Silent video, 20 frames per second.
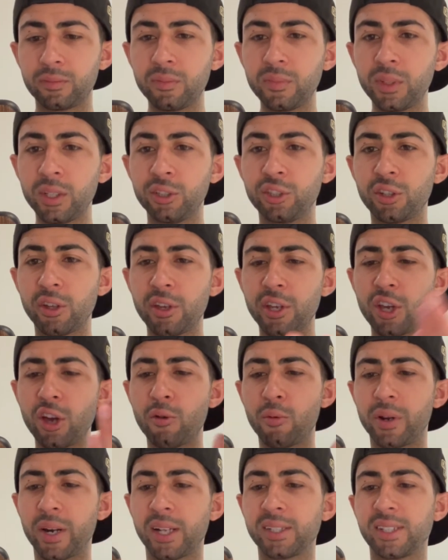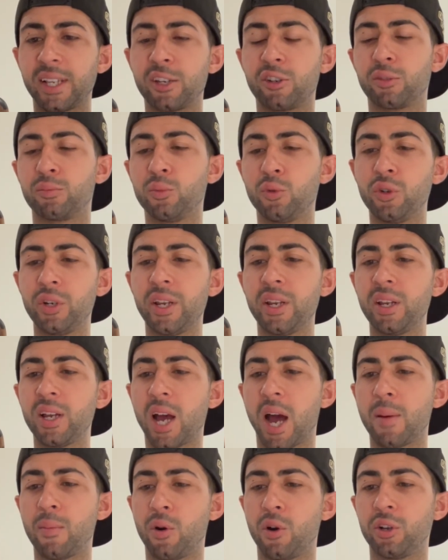So there you go, when I say good morning,
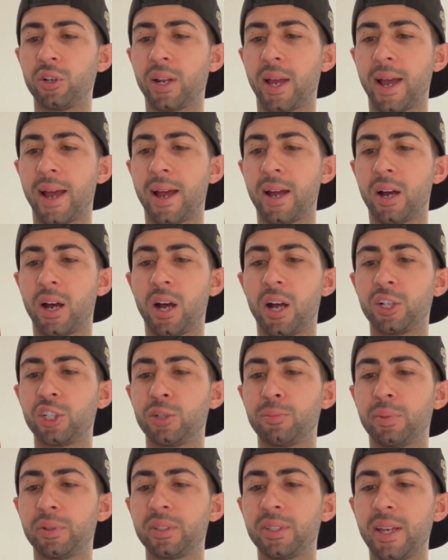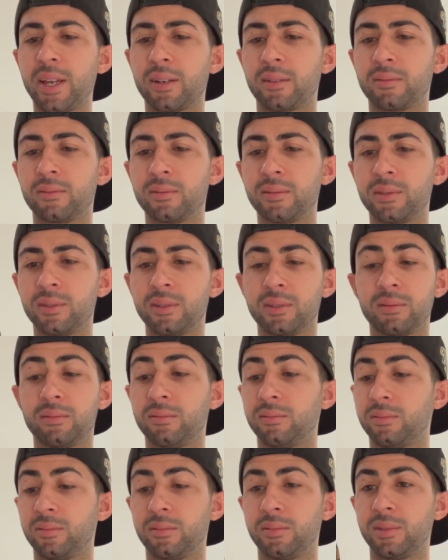come on at 100%.
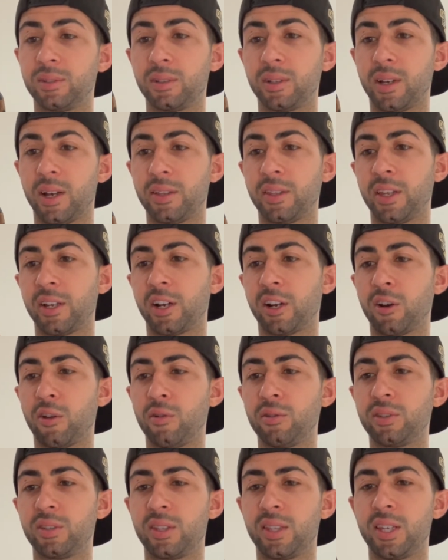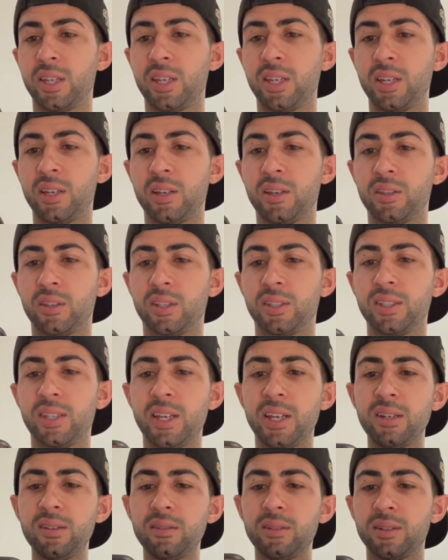And then close the, the
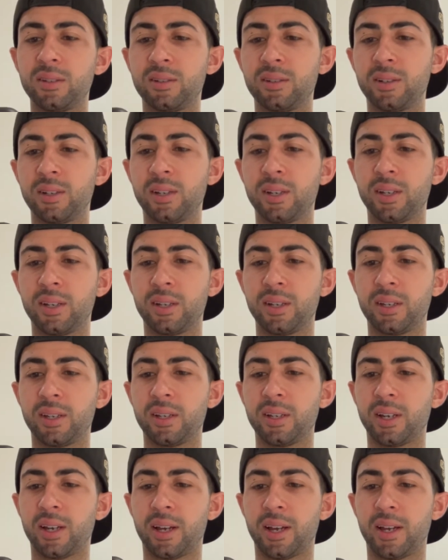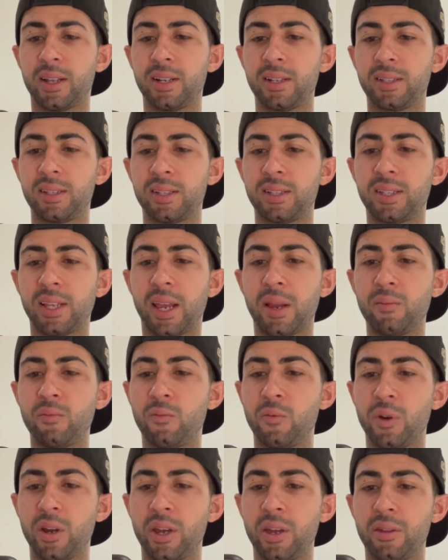seam. And it's the same
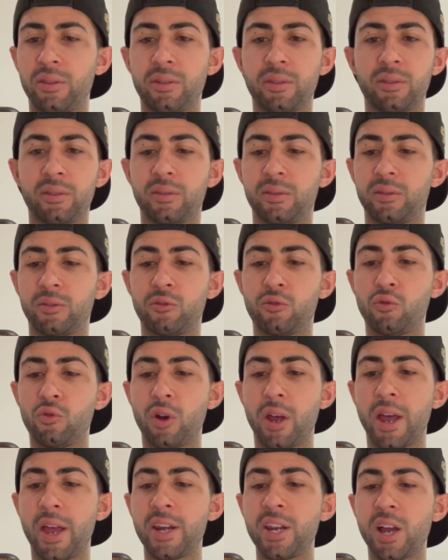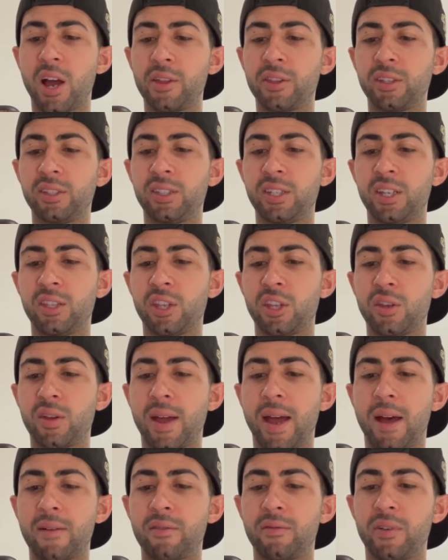with any other seam that you
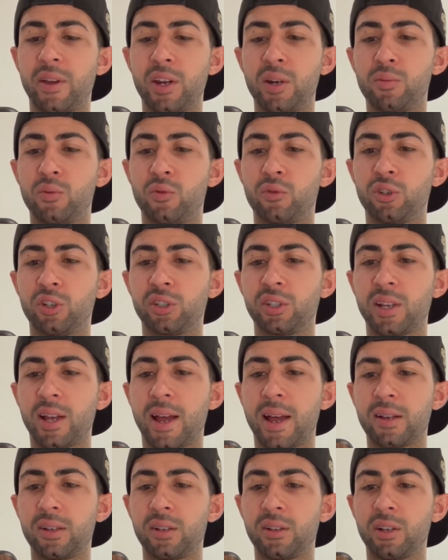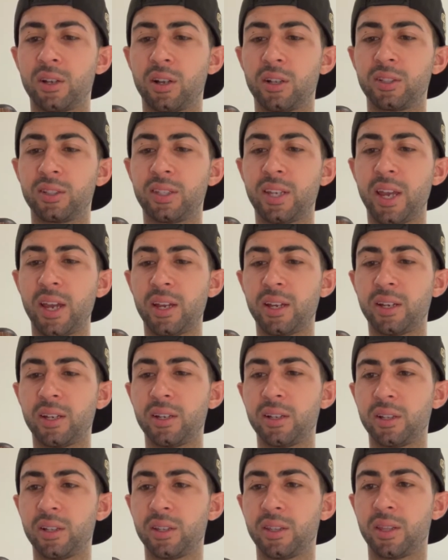have available. Just tick
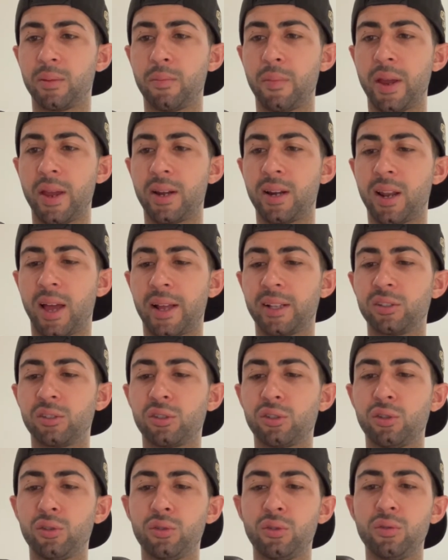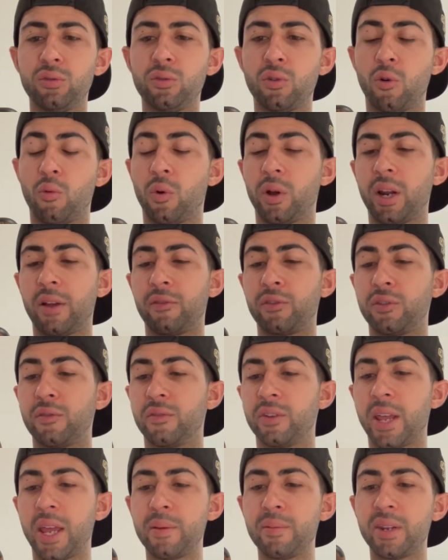the lights to or whatever
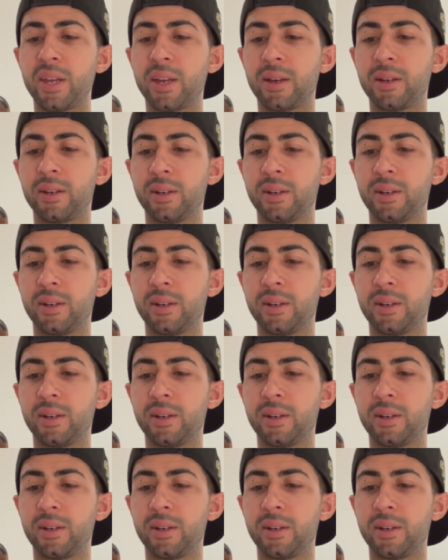you've named it